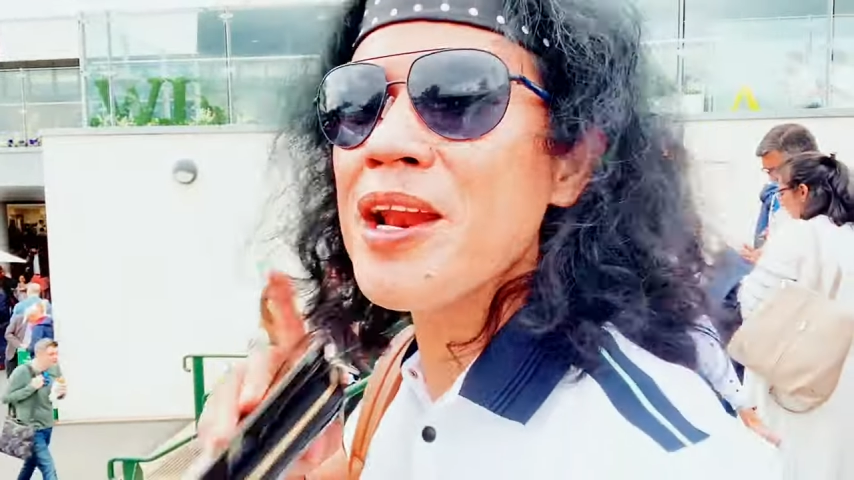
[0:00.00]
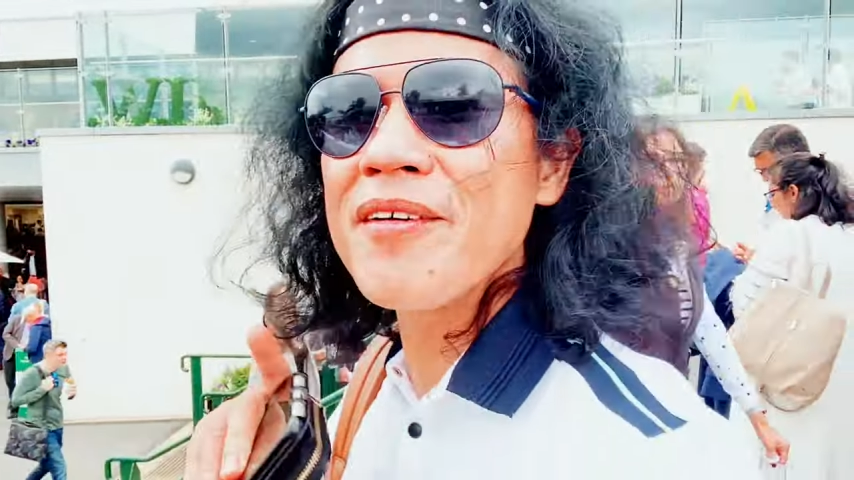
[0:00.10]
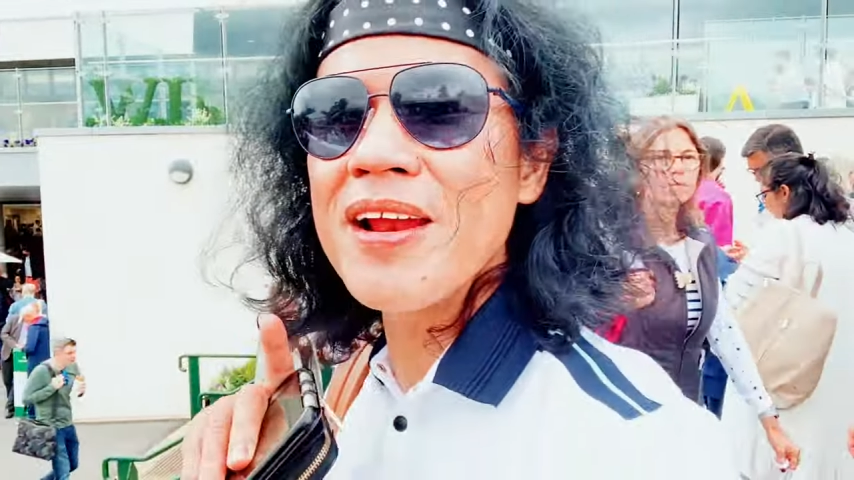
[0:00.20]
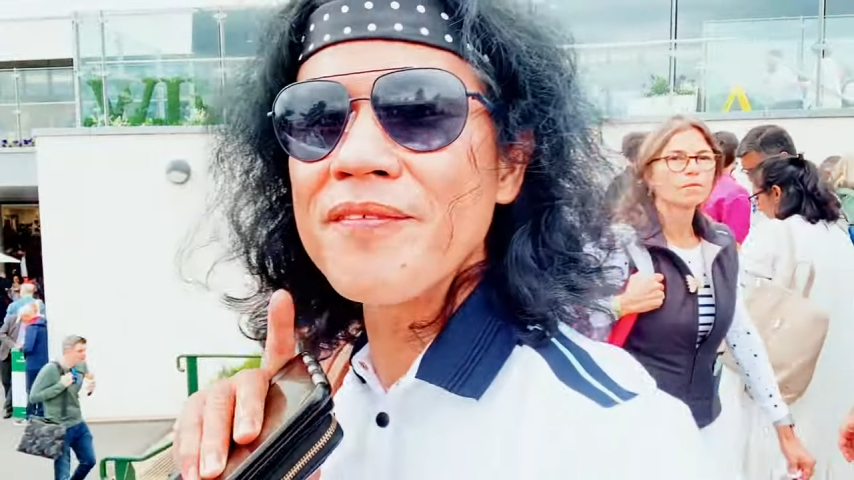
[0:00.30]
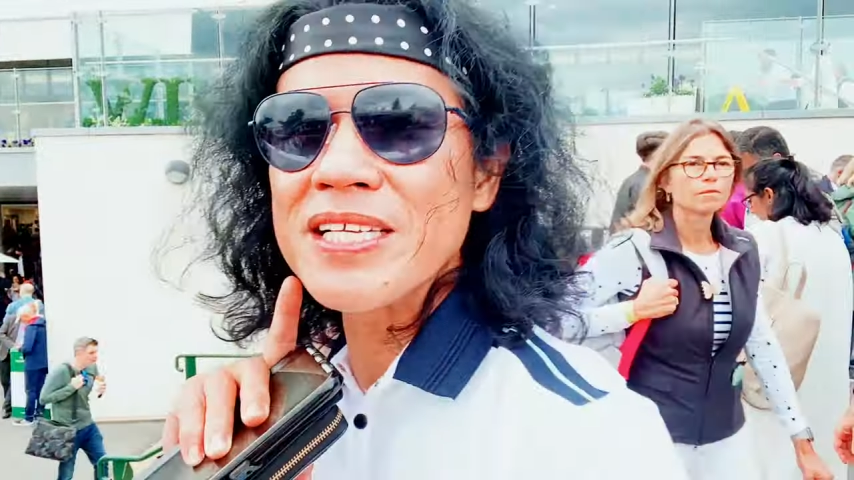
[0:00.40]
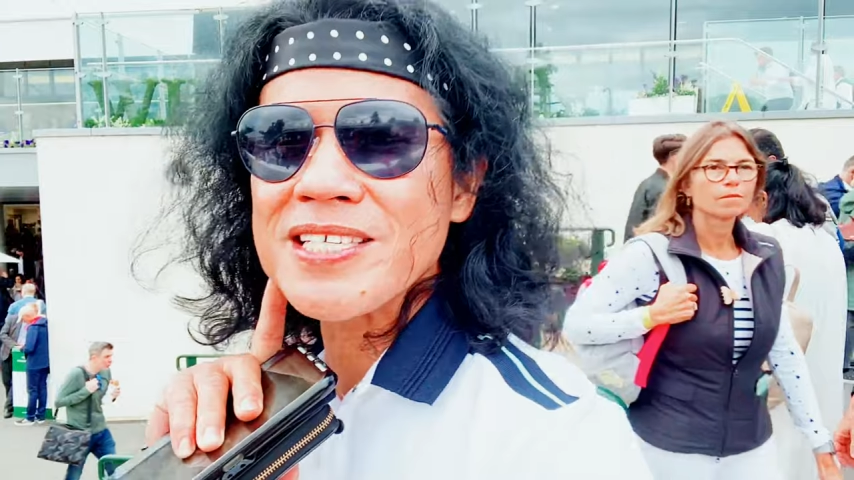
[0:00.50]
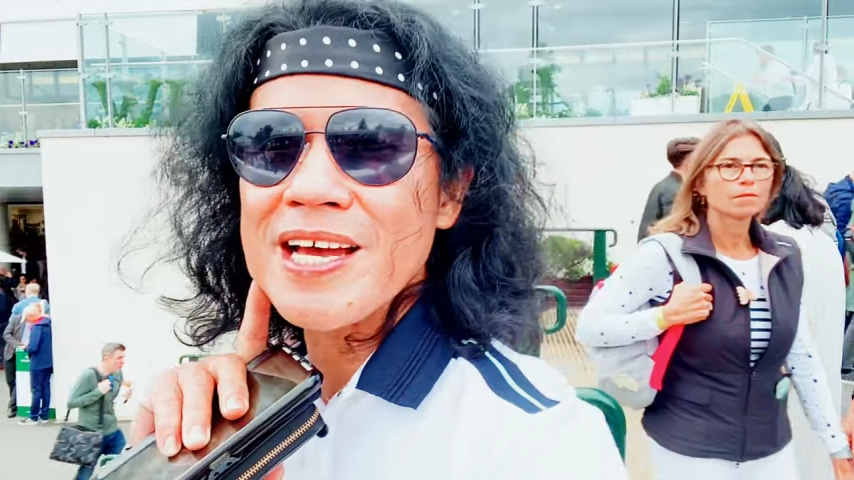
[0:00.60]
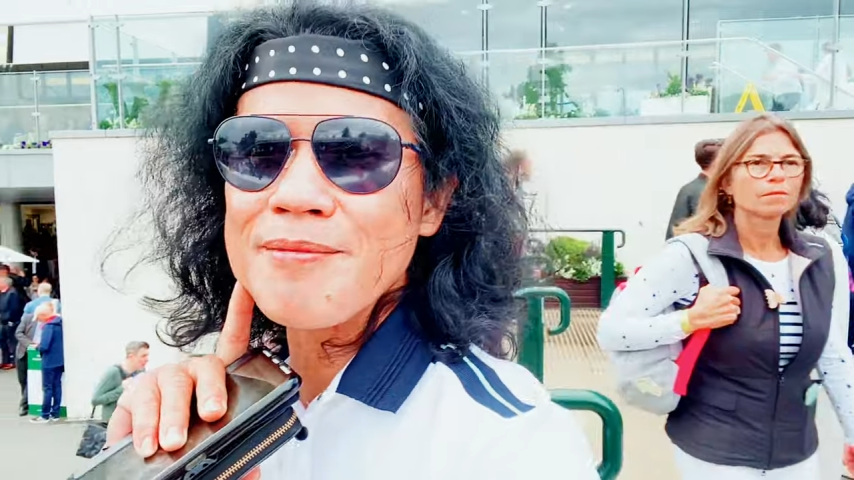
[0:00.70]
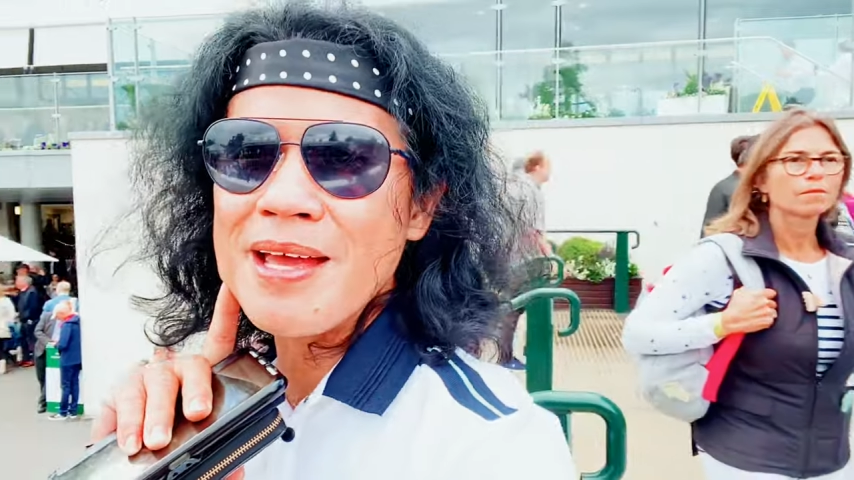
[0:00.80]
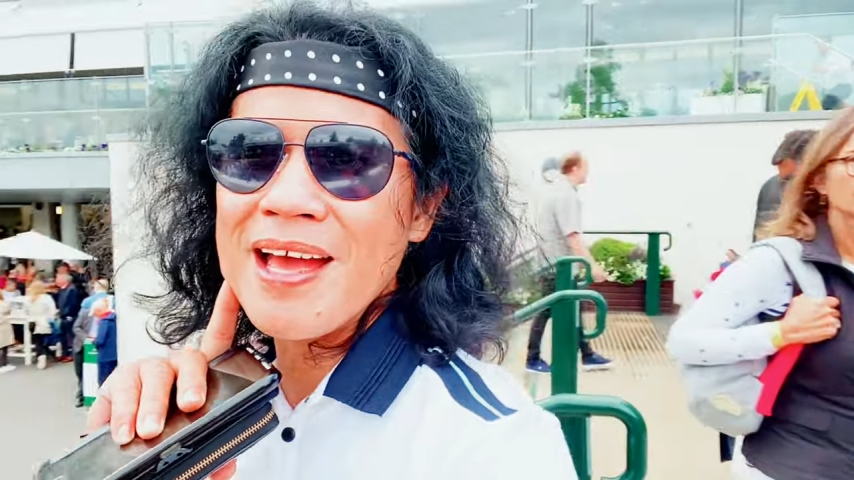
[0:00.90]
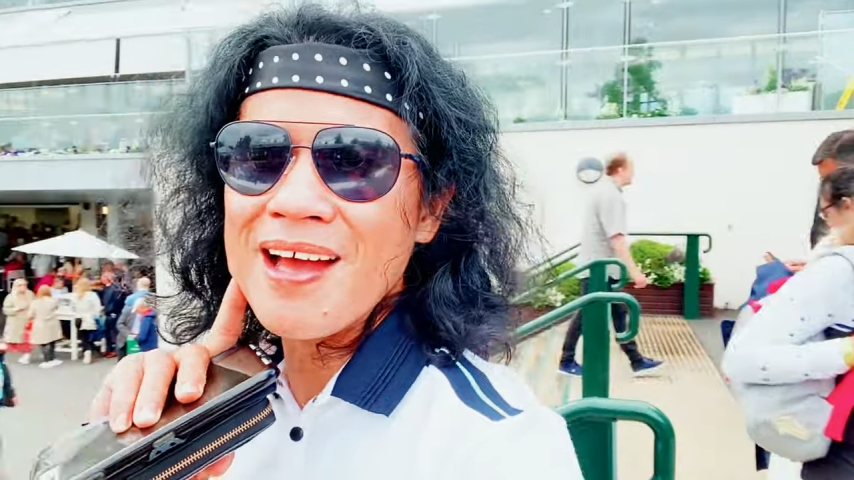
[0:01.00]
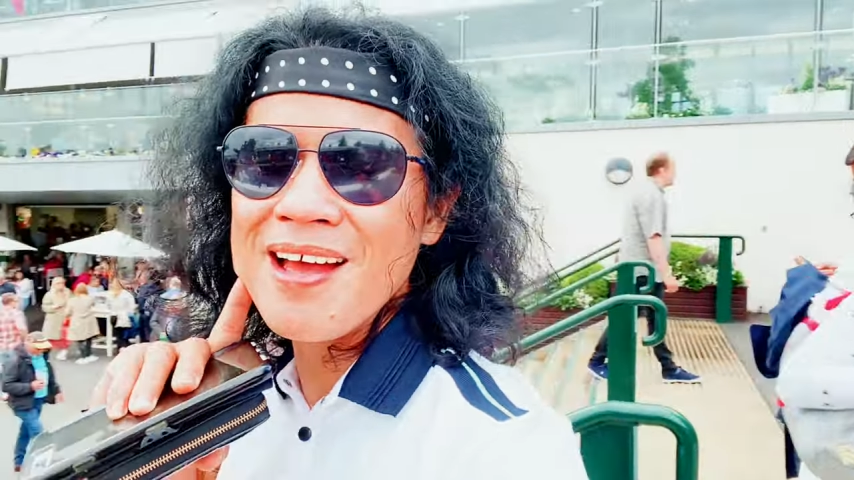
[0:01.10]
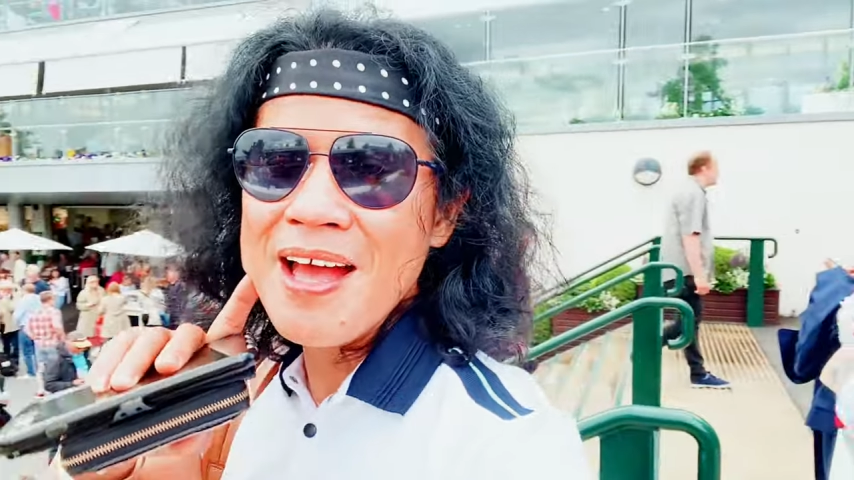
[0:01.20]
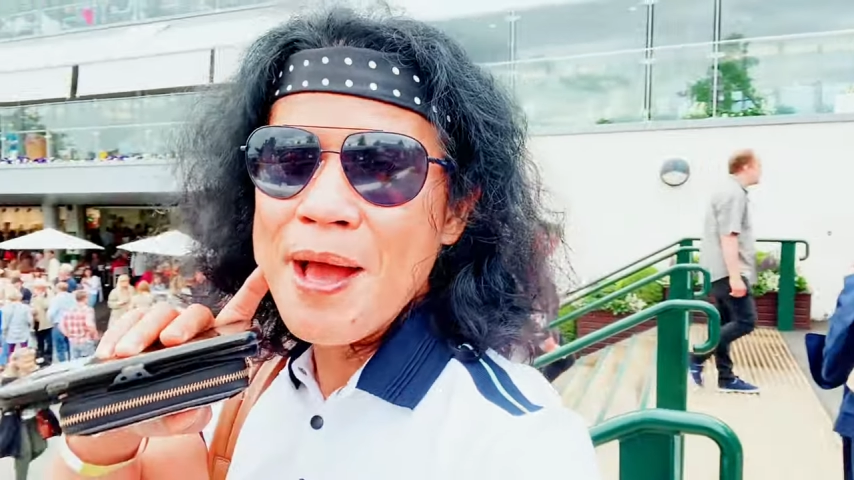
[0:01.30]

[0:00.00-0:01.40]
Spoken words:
have a lovely time here.